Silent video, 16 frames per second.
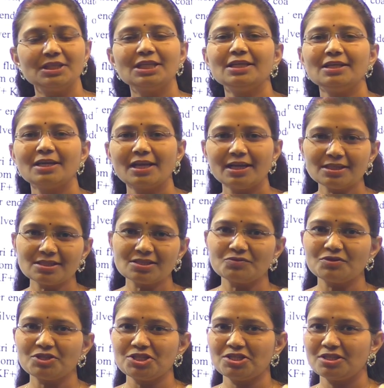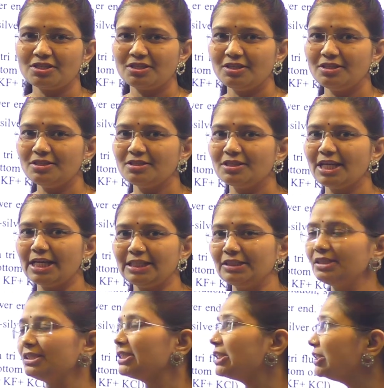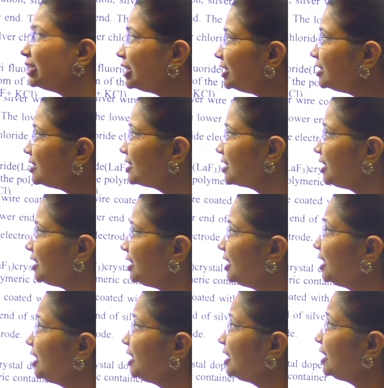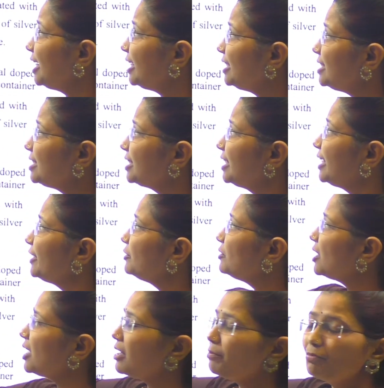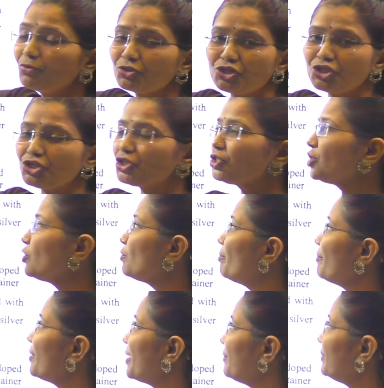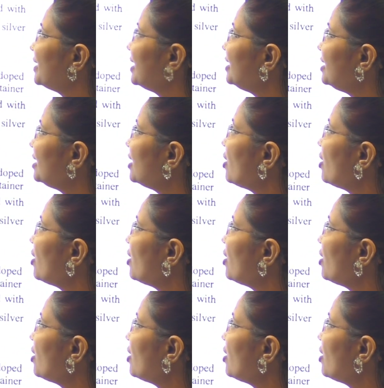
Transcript: the next question is, that is third C, that is give composition of membrane